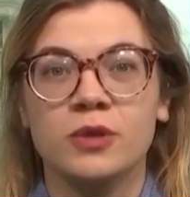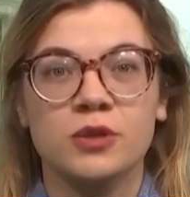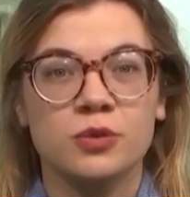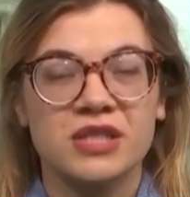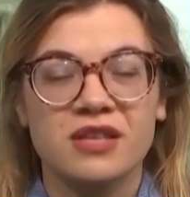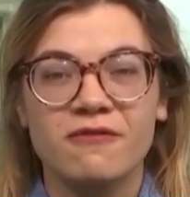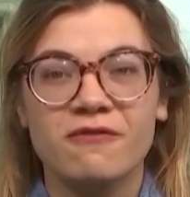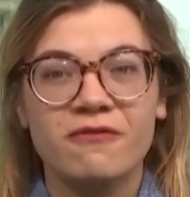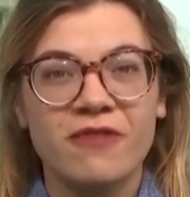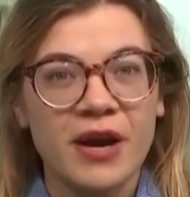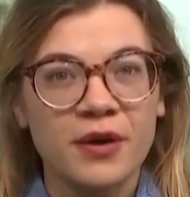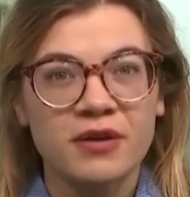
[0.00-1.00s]
which was the
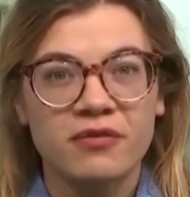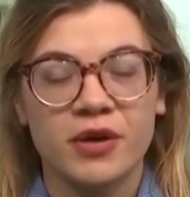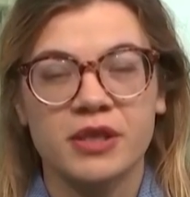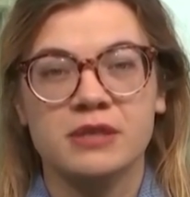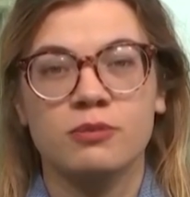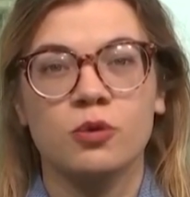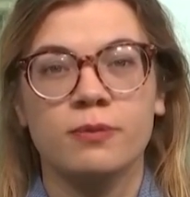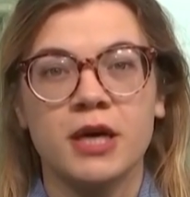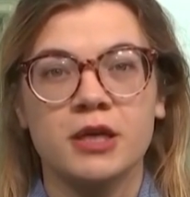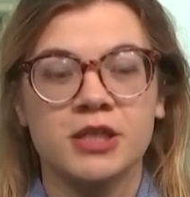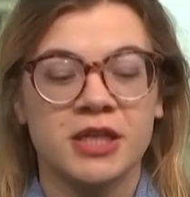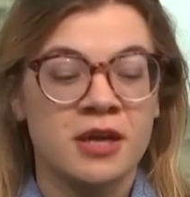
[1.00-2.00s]
very, very small
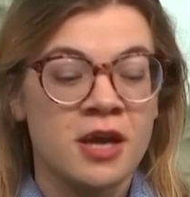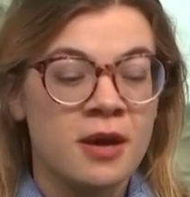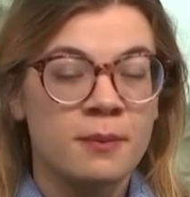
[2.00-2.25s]
margin